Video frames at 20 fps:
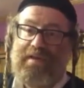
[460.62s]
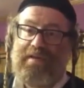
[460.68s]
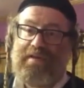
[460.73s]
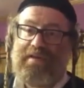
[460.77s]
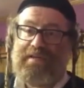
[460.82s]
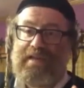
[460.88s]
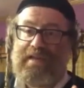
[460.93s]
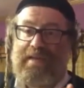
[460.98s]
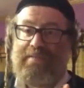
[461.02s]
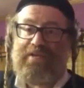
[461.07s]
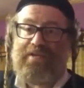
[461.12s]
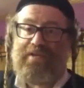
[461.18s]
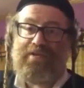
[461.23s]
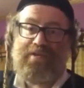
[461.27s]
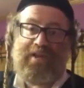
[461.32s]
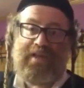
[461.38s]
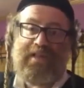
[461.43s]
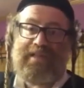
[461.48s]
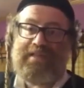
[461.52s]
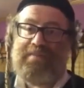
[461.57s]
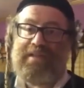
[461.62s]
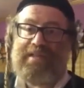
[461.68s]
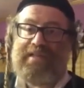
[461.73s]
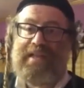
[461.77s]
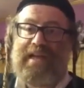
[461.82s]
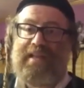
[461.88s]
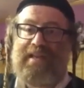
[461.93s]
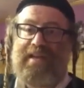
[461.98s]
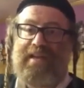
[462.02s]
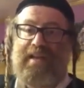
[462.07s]
You understand? But Judaism is
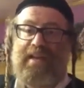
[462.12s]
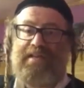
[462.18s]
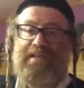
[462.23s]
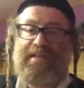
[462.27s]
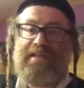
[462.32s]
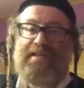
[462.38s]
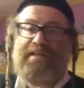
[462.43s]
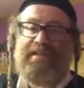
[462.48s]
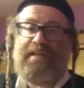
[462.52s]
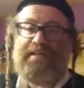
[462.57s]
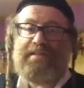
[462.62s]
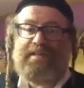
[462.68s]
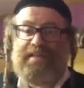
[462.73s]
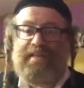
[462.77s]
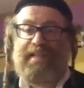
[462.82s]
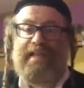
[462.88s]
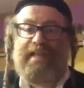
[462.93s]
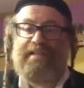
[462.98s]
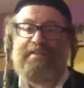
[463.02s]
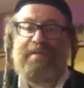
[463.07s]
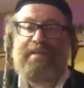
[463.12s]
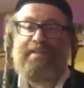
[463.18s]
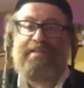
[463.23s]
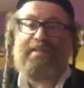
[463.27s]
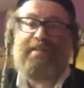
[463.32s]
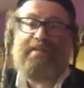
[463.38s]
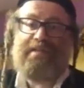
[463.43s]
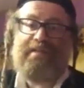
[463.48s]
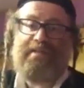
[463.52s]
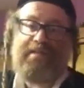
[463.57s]
not like that. It's, it's, it's serious
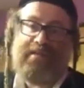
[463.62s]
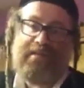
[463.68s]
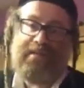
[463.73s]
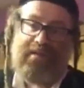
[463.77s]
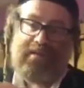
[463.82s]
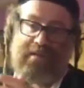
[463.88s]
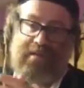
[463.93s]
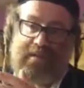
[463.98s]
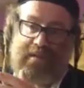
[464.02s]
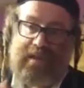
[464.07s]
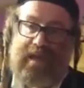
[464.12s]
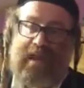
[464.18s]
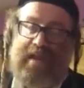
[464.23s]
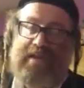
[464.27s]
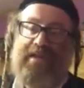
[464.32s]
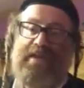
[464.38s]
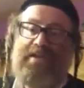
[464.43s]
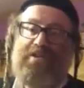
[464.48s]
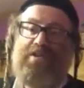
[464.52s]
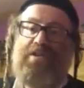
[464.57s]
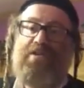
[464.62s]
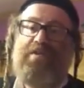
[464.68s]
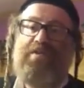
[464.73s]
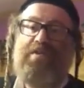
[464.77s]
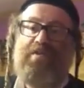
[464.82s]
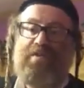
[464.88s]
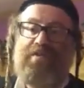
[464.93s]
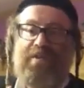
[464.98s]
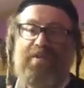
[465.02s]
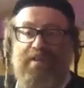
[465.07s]
business. I, show
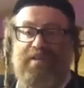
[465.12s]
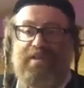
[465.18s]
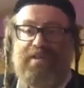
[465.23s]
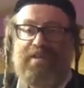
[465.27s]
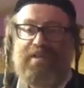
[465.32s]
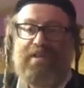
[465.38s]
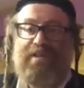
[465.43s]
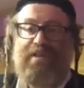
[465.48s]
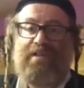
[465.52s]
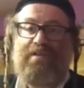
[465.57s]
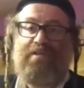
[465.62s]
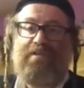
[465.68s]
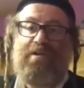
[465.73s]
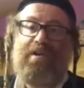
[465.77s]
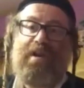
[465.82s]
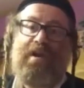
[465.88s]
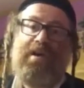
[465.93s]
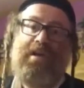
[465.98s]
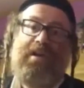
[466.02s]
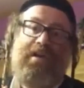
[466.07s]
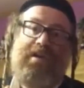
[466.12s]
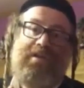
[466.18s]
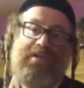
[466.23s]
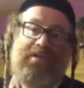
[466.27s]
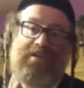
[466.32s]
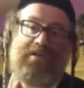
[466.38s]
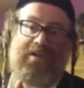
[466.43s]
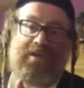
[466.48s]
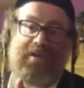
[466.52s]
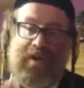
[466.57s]
you the verses in the Torah,
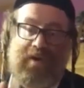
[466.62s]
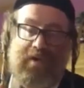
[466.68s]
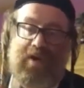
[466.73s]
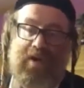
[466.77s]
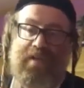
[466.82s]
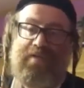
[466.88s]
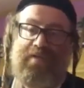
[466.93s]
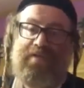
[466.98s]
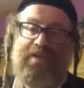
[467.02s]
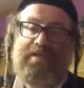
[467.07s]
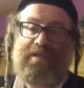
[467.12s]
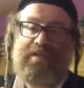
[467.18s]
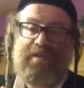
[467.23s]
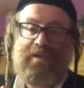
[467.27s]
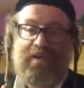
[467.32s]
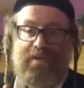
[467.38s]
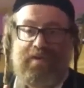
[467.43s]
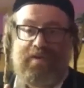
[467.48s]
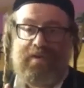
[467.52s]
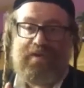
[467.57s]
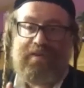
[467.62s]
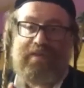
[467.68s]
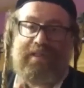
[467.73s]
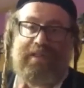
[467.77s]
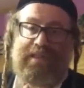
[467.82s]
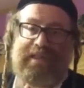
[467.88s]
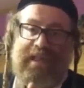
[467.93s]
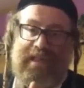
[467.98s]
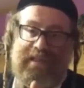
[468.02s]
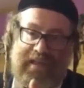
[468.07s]
so all of these
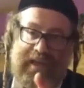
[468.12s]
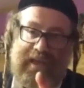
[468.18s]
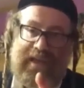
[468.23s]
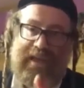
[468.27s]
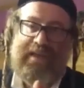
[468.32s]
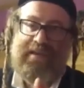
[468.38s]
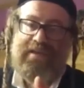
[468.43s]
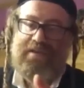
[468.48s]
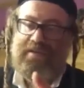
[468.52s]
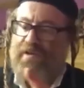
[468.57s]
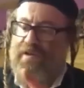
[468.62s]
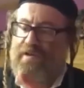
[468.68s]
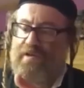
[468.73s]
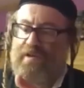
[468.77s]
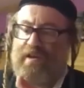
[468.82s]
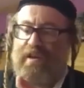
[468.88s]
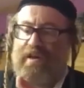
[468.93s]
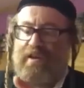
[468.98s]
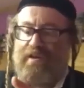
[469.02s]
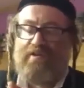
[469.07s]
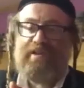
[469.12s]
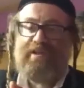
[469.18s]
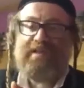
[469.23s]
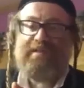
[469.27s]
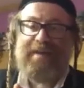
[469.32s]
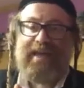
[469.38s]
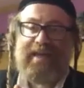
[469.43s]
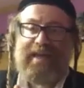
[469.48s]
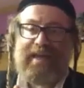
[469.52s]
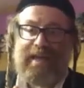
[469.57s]
curses, and I, you, you,
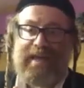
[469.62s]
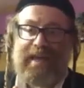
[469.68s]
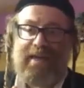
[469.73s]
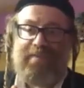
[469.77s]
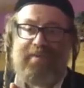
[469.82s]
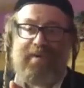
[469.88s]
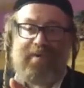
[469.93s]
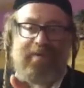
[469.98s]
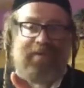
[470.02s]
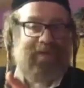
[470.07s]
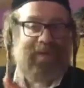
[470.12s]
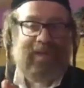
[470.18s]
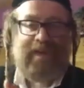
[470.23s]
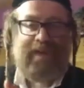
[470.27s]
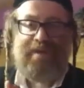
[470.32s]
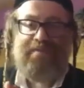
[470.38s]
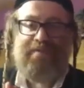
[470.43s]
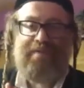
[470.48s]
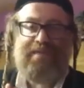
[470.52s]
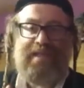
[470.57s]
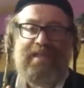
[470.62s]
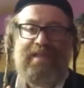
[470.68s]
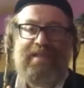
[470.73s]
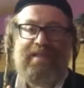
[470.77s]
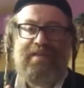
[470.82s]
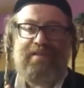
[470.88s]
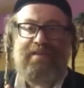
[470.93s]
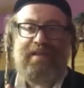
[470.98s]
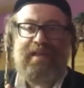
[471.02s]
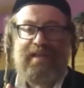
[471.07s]
just make a copy on, on a language
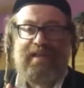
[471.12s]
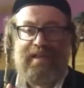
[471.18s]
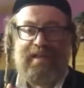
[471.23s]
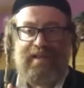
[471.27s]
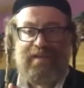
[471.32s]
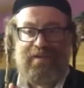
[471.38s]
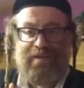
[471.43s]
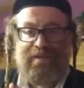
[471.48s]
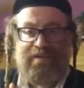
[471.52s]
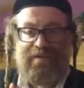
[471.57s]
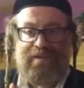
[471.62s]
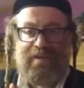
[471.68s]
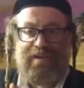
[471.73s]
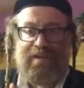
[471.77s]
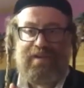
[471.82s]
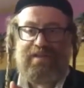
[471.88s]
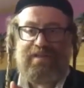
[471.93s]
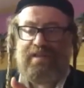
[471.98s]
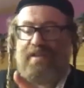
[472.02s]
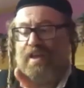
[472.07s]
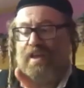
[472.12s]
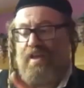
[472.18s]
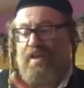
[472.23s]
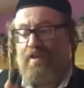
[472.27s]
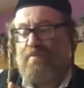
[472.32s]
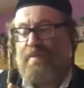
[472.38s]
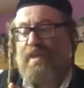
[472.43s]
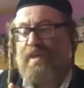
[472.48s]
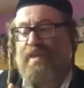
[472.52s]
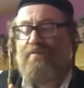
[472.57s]
that uh, they don't, do understand.
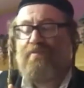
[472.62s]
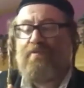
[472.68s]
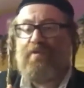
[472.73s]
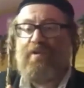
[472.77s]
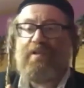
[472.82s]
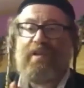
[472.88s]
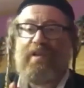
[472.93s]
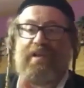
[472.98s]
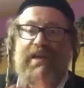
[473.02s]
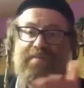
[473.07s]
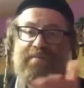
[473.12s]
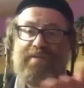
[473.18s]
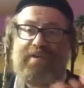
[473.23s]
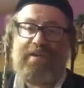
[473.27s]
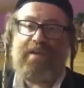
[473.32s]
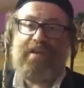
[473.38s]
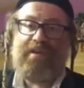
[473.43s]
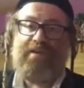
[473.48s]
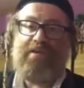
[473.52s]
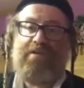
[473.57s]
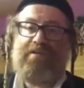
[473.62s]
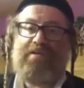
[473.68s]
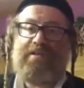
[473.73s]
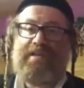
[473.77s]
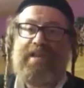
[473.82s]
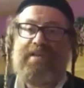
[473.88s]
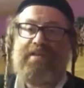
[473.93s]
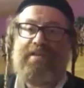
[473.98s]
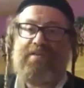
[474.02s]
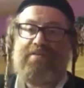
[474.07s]
You make a photocopy, you
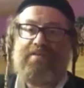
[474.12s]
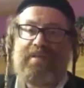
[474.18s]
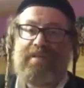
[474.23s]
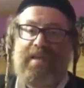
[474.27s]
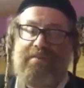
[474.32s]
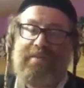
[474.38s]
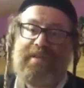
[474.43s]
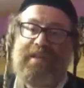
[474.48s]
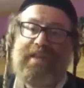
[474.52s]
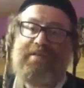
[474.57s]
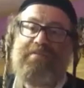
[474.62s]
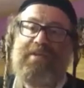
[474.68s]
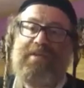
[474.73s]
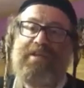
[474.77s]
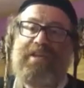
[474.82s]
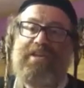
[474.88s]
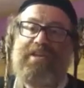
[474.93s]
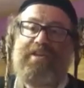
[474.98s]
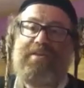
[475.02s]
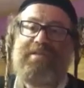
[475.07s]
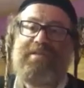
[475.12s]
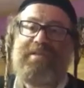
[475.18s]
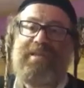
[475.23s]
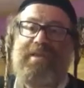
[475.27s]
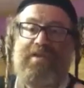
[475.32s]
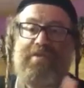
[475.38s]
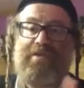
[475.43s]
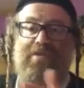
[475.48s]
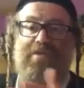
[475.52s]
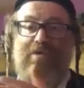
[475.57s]
send it to them. That's what Hashem
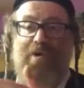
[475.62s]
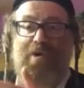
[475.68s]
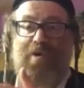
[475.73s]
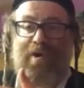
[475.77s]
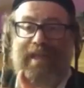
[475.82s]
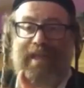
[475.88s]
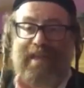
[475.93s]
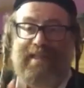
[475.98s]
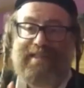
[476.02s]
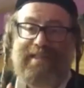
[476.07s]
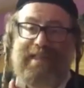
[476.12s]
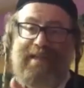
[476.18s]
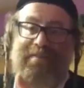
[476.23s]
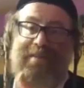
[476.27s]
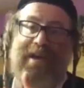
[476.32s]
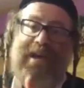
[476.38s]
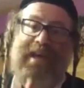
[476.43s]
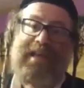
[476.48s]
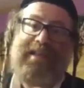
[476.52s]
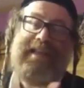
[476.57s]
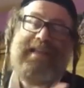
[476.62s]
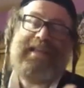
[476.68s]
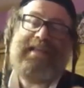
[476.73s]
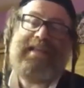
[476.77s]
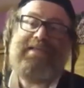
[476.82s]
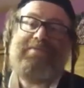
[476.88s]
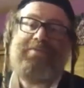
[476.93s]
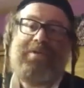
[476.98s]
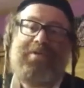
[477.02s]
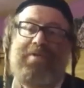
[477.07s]
said. You go against him. That,
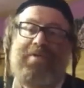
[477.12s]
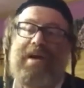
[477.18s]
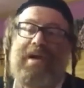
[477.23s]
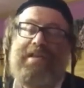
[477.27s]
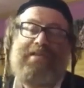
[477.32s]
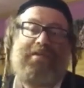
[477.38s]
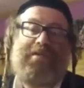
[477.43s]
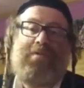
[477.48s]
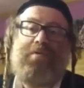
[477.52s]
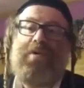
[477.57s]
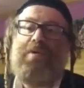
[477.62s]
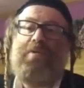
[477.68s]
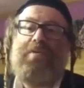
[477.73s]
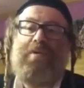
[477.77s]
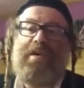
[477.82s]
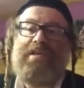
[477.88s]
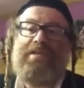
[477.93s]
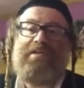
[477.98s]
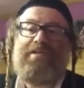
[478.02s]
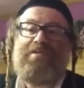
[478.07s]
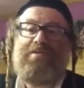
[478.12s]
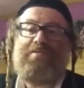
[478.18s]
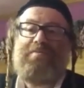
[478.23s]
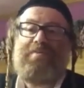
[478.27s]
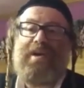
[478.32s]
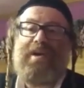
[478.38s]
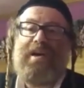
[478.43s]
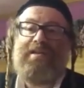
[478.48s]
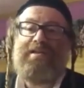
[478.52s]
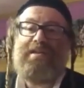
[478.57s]
that's what you got. So well, what is the
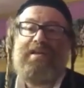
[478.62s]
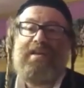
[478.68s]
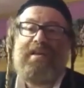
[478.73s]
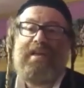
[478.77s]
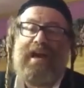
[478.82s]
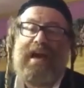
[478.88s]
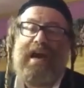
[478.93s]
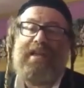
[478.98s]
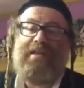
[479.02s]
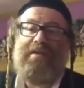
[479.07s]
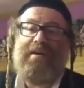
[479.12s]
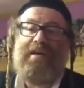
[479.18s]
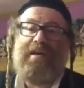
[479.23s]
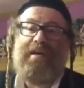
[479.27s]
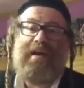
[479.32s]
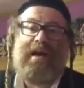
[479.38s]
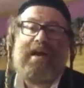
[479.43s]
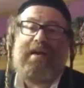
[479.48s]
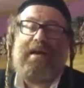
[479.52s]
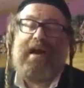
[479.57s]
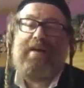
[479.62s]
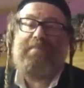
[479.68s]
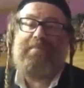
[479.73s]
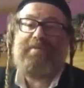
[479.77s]
surprise? Other, uh, uh,